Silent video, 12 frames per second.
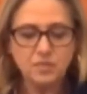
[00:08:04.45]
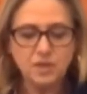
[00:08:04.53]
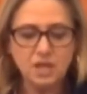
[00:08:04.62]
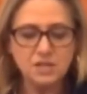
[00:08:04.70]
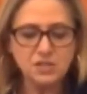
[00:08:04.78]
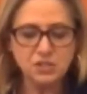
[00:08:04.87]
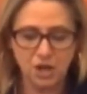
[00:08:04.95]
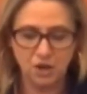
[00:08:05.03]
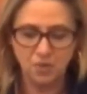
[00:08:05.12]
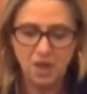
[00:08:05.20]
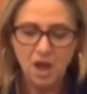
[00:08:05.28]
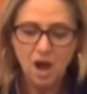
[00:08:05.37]

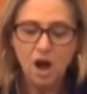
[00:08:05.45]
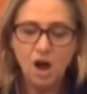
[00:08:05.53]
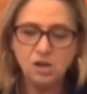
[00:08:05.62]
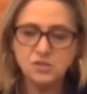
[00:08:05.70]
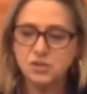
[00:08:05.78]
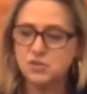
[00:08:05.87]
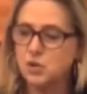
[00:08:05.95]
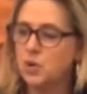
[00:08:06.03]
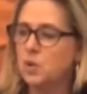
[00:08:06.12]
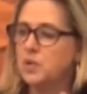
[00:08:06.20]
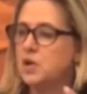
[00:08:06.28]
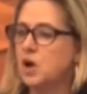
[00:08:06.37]
So when
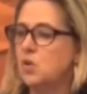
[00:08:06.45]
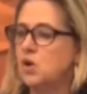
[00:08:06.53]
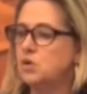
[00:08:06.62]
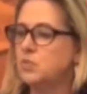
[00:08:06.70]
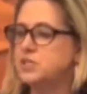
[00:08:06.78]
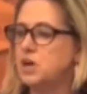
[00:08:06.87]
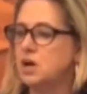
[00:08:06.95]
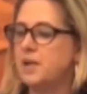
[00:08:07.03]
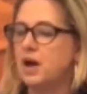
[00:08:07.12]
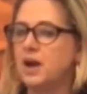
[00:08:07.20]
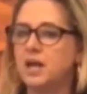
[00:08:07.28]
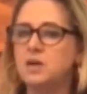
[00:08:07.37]
we go on, we talk
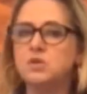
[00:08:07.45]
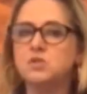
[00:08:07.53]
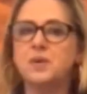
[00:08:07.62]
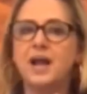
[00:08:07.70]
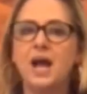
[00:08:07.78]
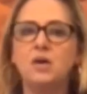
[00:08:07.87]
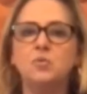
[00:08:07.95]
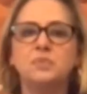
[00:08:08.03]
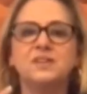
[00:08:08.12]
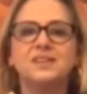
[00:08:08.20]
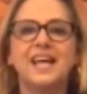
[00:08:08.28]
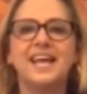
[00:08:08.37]
about animals, but how do
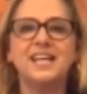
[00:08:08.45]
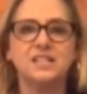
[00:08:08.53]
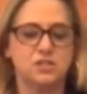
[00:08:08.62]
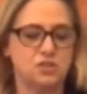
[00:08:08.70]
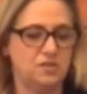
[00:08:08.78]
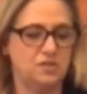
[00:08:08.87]
plants survive?